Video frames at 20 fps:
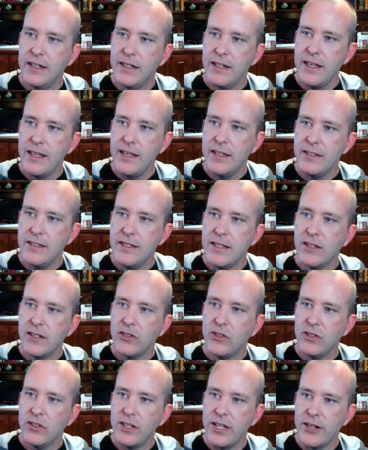It
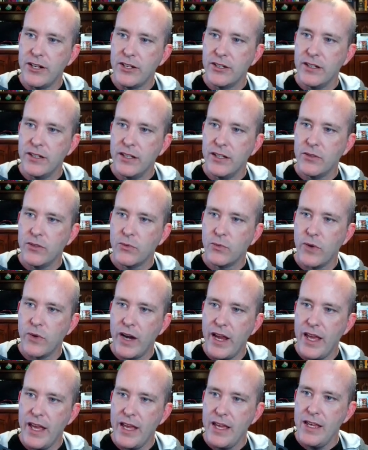declared an
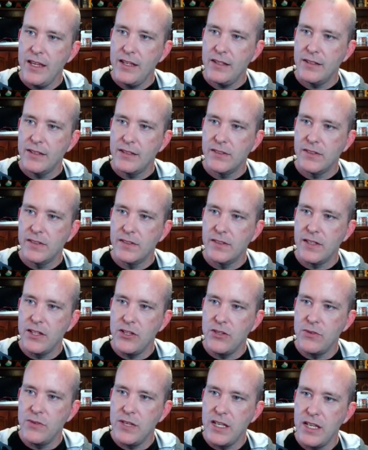array. This is a
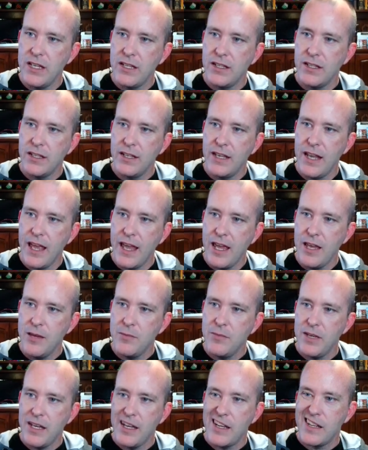unique
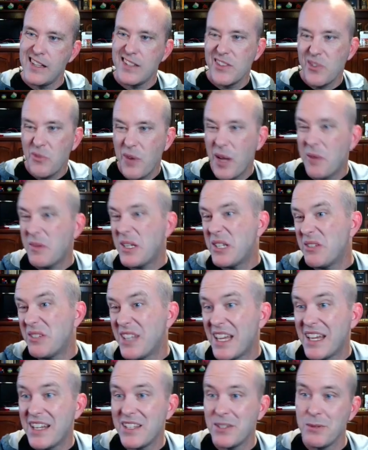name, and the way we do
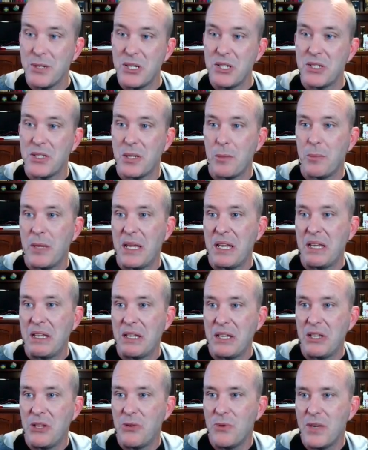that is we just append
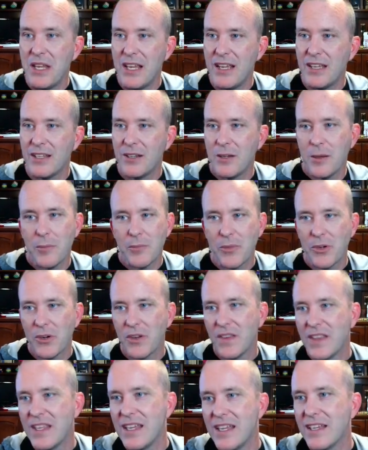a unique number
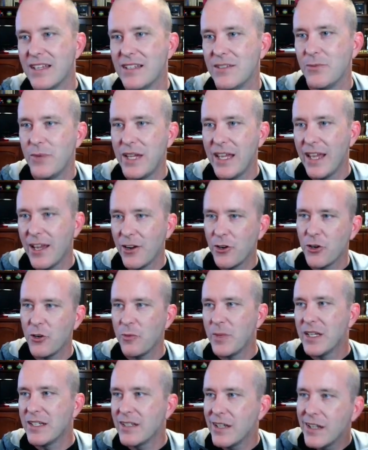on the end. We
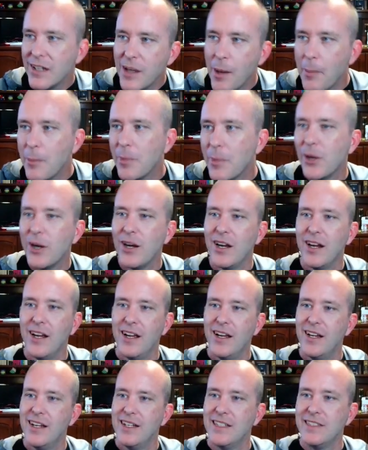increment a number,
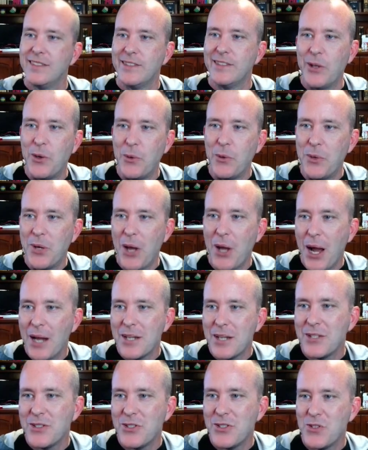so
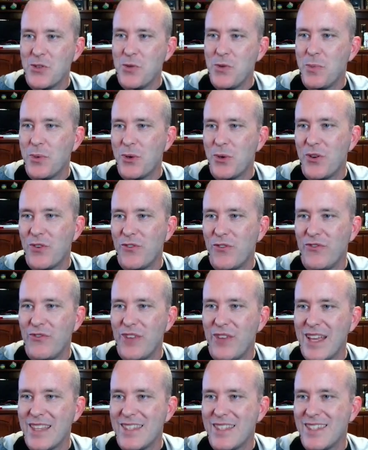not super
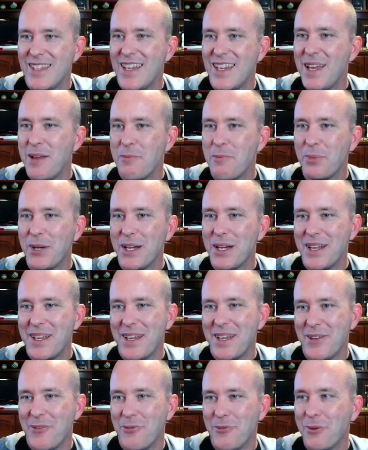fancy, but
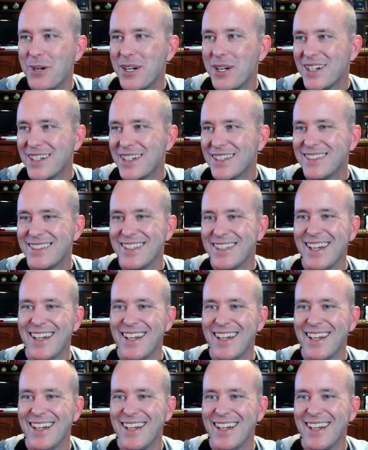it works.